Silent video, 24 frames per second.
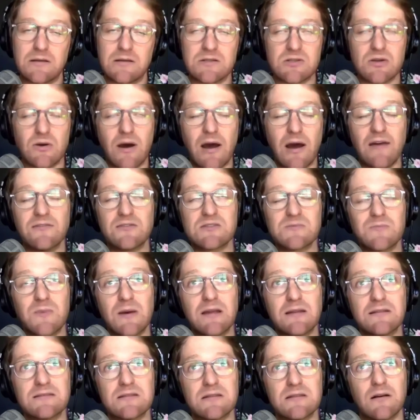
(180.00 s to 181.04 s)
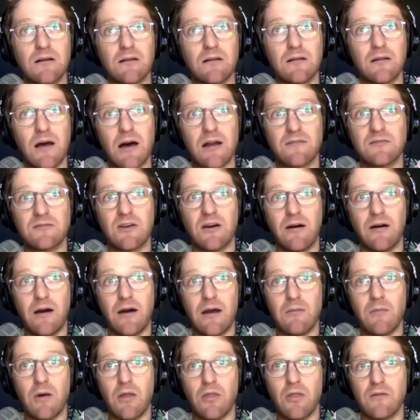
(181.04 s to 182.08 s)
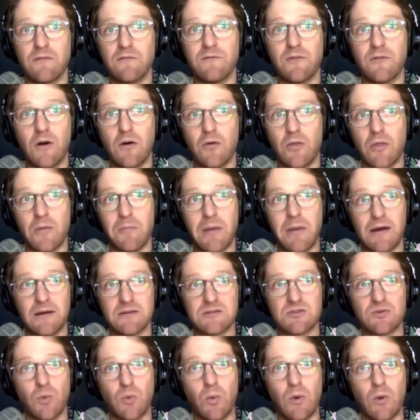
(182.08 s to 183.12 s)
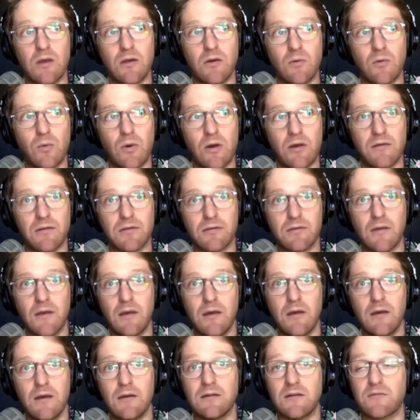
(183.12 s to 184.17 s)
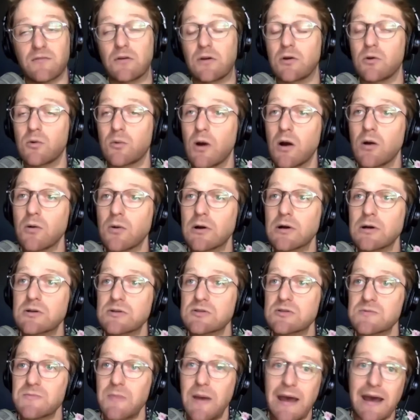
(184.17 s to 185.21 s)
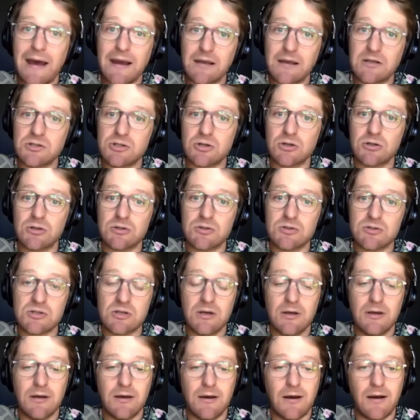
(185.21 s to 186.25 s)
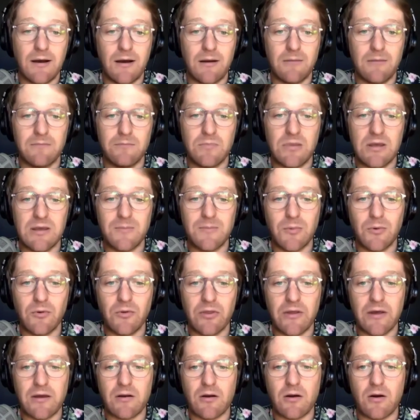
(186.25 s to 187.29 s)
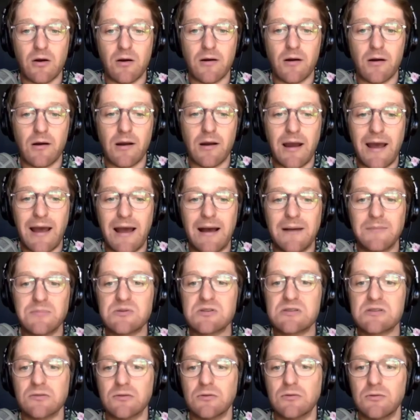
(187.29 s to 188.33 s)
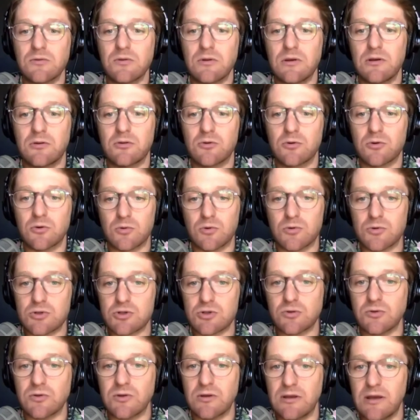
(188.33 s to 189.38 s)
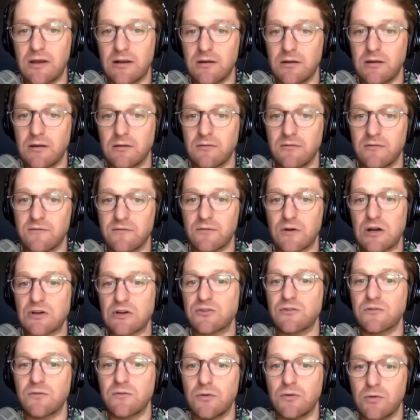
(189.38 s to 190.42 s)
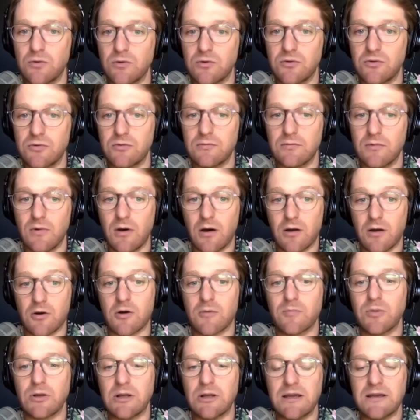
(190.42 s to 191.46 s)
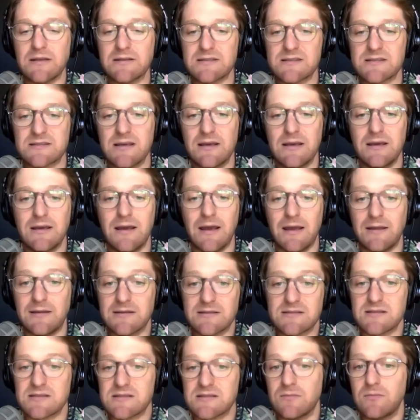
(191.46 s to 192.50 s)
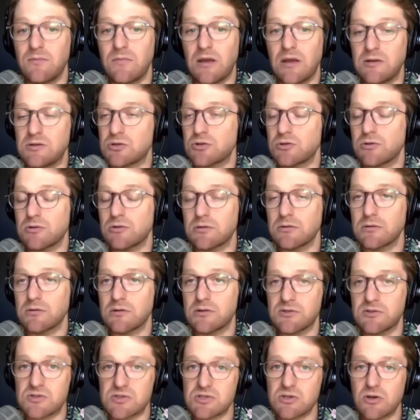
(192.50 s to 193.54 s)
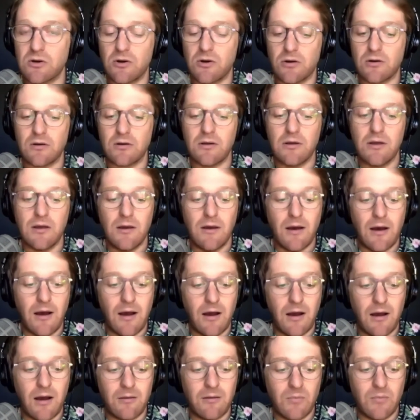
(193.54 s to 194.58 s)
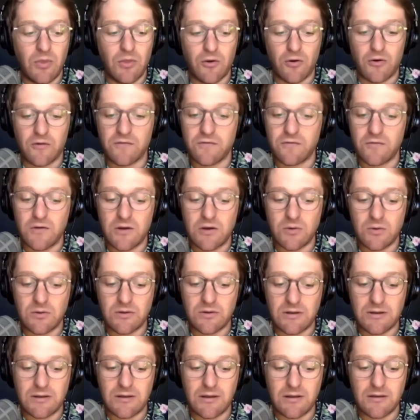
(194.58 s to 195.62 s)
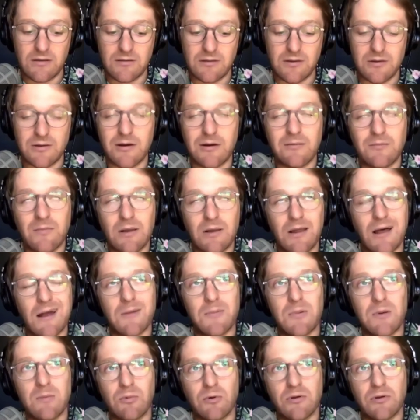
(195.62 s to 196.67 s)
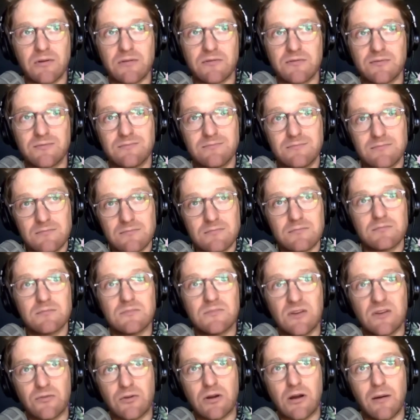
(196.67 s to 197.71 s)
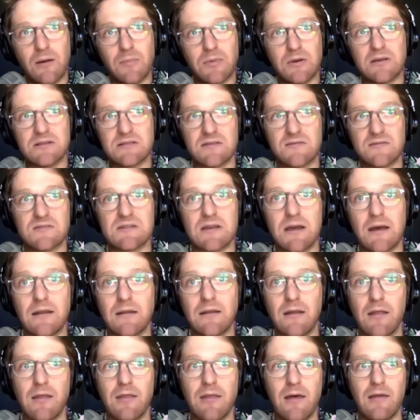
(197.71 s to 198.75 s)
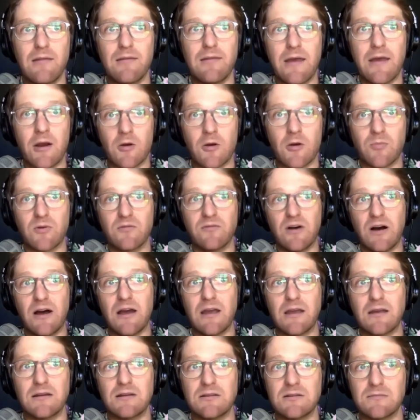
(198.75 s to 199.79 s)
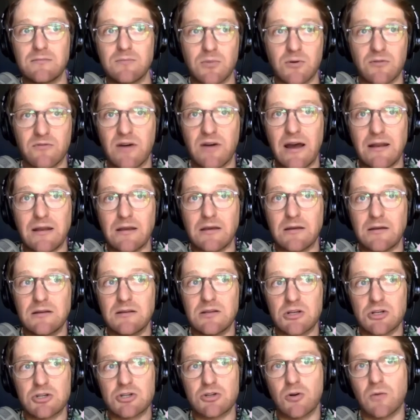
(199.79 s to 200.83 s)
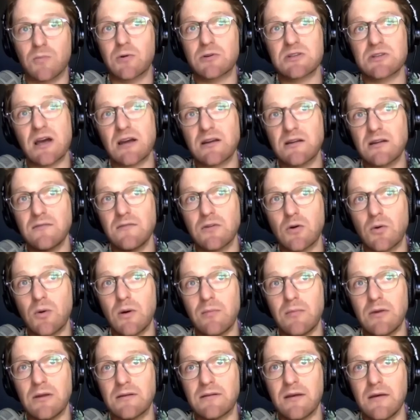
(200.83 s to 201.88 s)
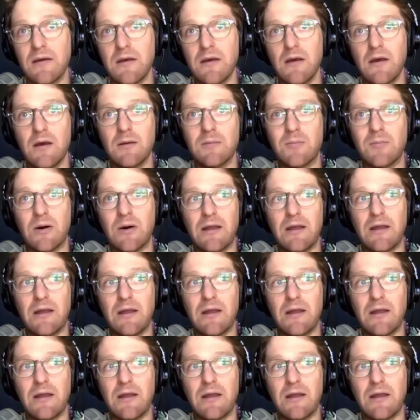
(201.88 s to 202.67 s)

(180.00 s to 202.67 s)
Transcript: so I've spent a lot of time on the phone the past week with different growers, packagers, people that are absolutely crucial to getting fresh food on our plates. And this is a major concern. There are frequently, a lot of people of different companies have said that they are providing additional protective equipment. But